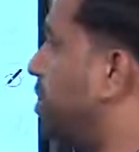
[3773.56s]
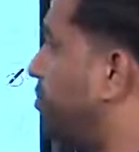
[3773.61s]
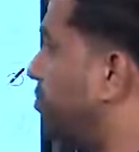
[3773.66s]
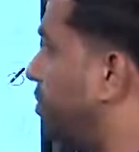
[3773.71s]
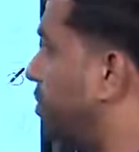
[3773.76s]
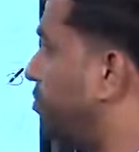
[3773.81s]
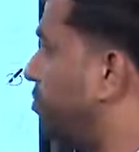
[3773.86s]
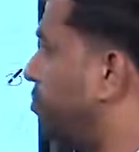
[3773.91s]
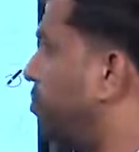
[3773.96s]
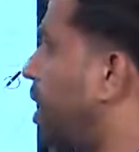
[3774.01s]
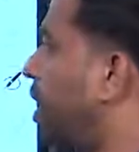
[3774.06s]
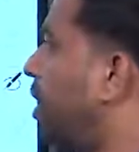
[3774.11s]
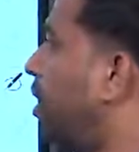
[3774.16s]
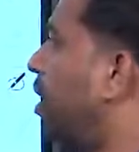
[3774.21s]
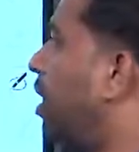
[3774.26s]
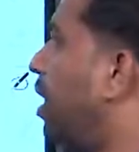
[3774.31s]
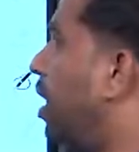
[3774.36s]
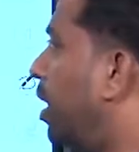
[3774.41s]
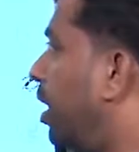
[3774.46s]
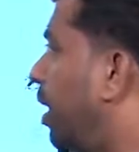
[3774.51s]
fifth one,
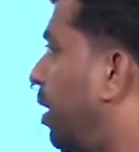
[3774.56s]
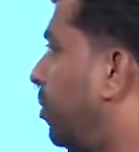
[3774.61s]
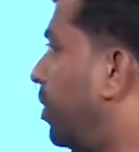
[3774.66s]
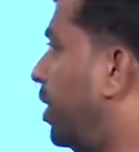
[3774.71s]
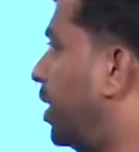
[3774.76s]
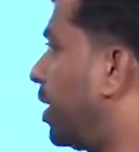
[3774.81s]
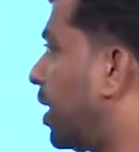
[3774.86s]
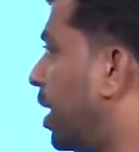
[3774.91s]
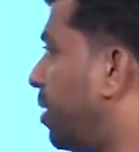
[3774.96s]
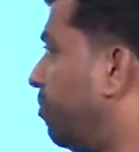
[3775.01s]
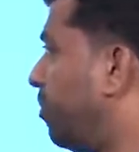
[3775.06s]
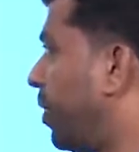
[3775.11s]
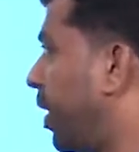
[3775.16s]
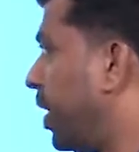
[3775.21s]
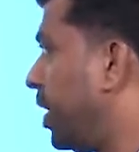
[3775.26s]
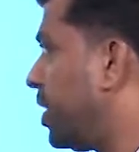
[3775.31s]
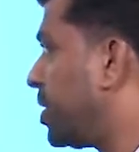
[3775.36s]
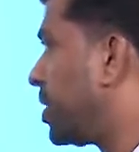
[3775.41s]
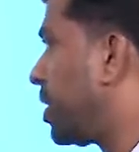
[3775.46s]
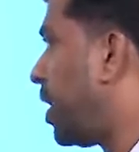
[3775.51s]
limited
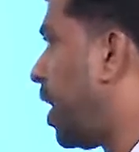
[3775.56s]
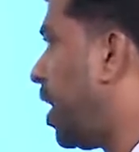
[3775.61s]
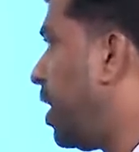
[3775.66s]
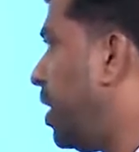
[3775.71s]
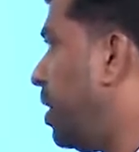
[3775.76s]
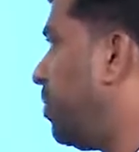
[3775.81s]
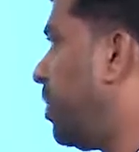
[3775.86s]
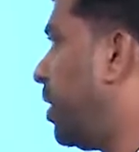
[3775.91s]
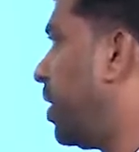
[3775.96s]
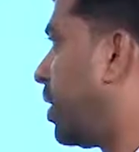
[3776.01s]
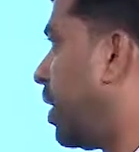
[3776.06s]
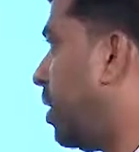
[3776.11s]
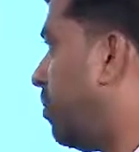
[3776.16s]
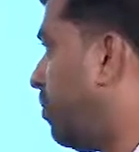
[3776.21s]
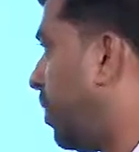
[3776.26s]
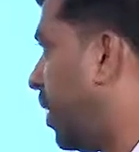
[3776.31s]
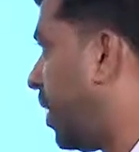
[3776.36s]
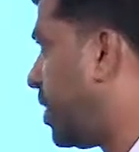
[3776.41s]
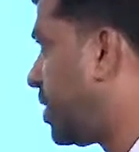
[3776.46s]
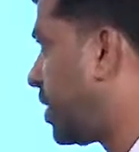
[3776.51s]
companies, unlimited
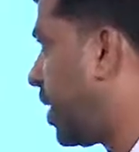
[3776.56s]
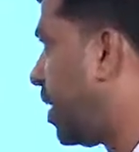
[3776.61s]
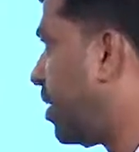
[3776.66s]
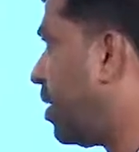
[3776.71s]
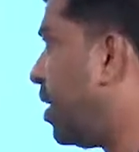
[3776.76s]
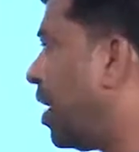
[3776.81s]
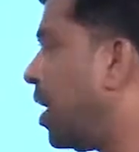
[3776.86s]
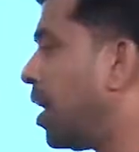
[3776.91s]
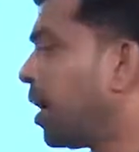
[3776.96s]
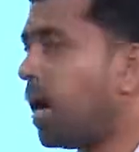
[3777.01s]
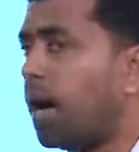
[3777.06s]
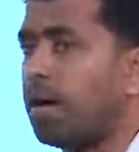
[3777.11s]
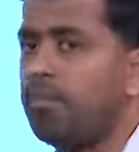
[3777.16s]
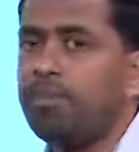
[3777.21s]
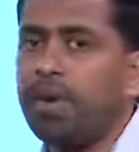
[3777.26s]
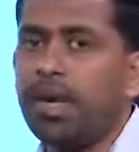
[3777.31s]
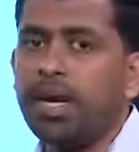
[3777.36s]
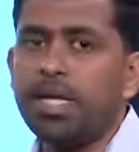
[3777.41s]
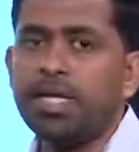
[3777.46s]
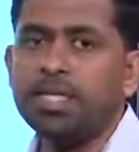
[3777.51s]
companies and
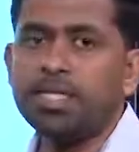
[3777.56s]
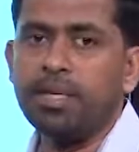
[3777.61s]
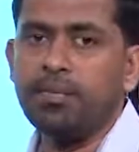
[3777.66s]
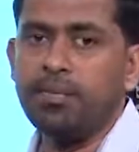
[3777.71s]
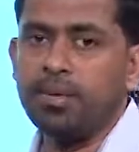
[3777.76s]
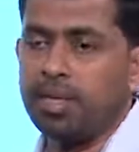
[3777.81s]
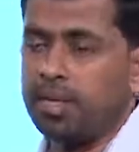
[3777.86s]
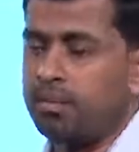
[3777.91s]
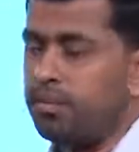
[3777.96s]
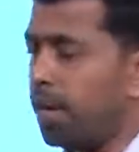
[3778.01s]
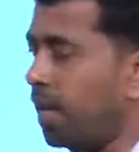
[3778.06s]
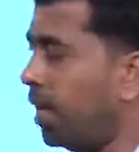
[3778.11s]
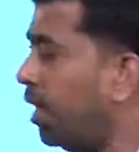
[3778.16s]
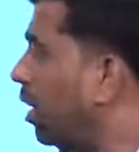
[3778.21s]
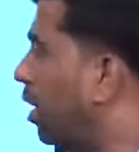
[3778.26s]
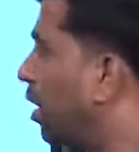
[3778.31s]
companies limited by